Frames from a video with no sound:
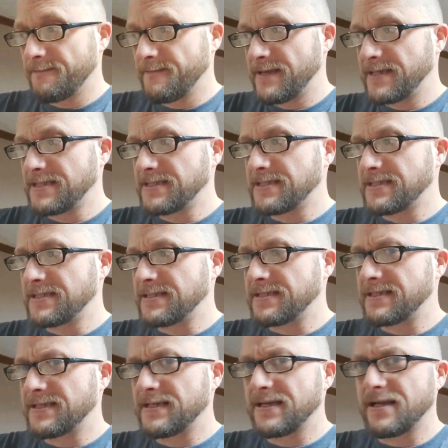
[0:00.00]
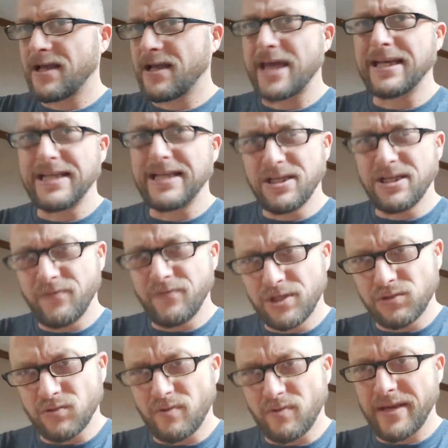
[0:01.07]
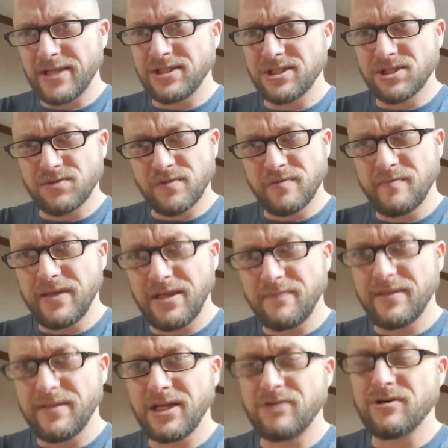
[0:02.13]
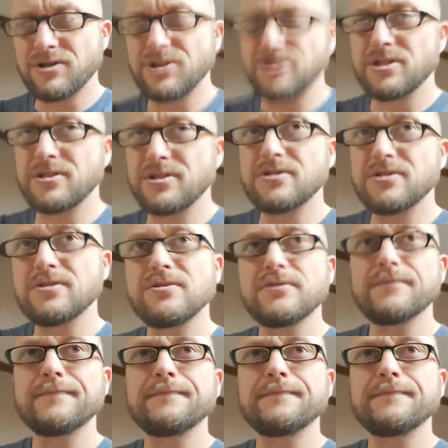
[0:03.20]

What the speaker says: it's at an individual basis with many, many Christians.